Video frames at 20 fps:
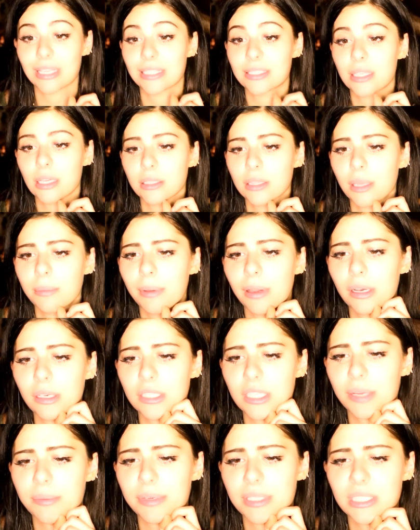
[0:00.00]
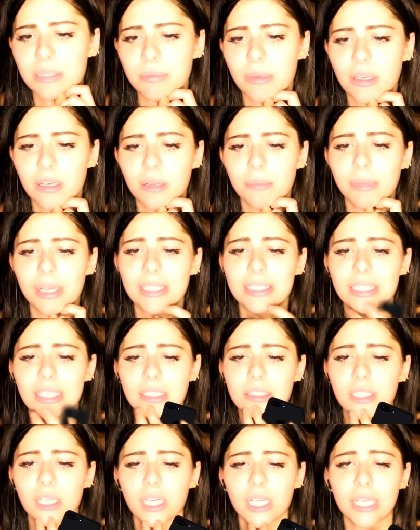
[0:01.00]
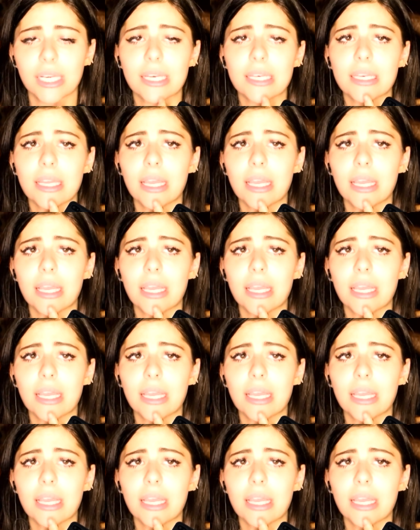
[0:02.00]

That's like the amount of time I spend on my TikTok in a